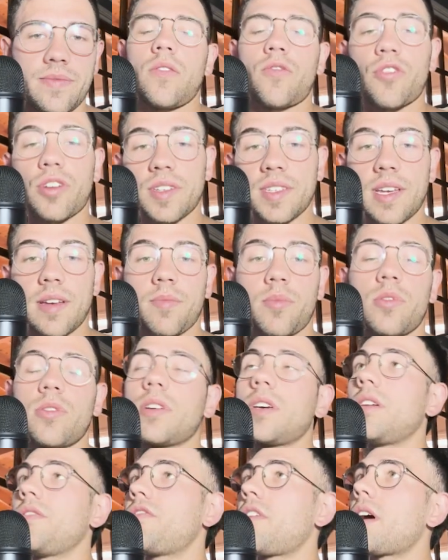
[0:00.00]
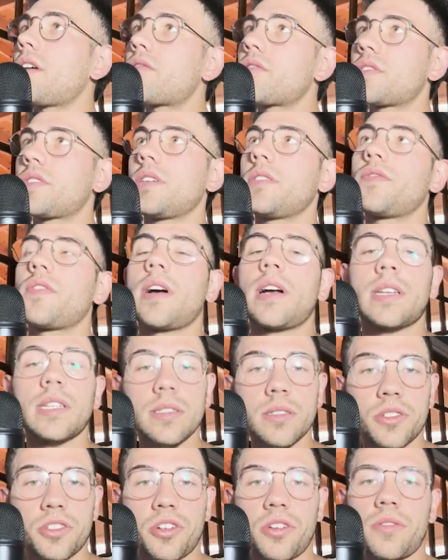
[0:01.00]
For example, if I receive an
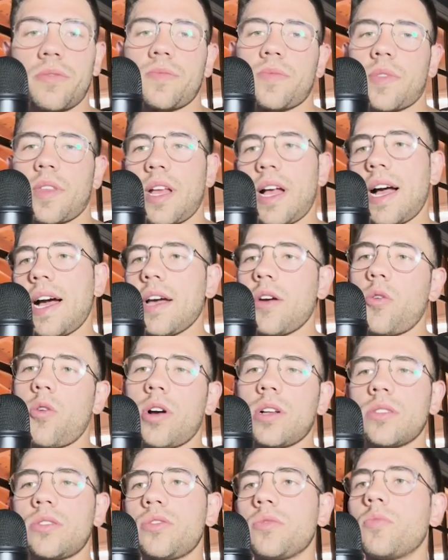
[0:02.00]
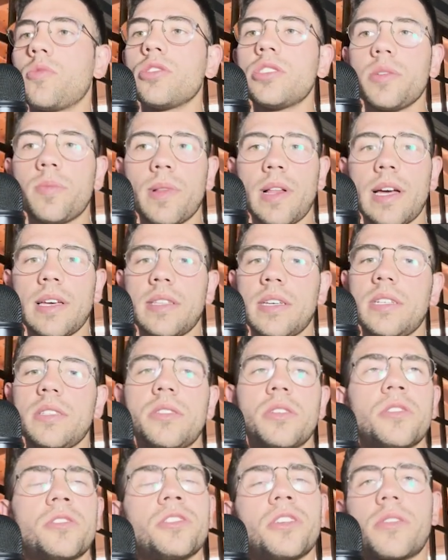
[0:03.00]
integer, I want to multiply the
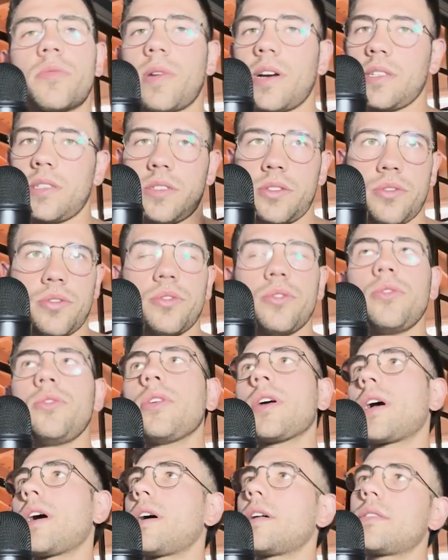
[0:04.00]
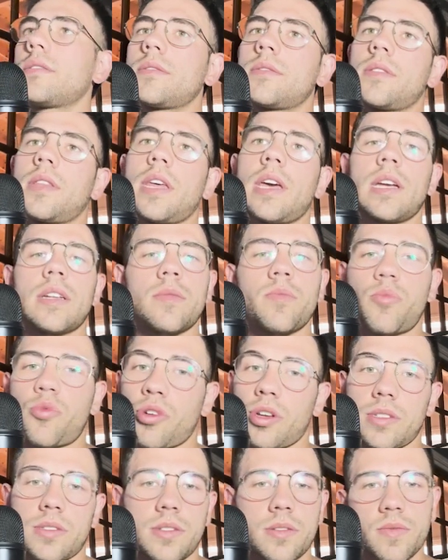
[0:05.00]
integer by 2 and then
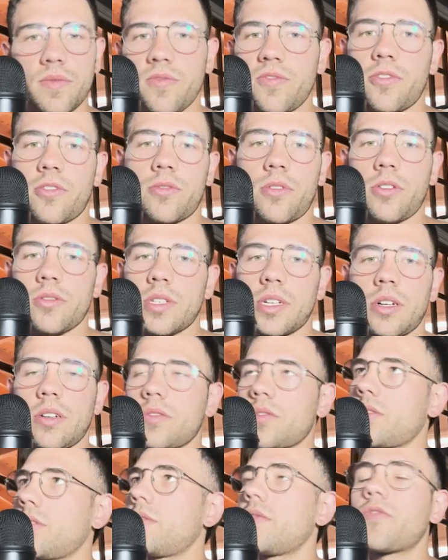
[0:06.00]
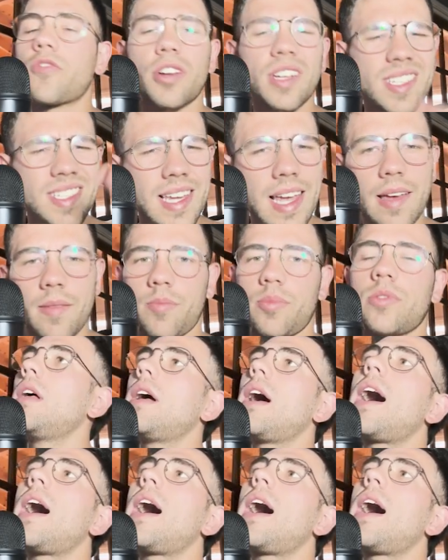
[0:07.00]
print on the console, for example.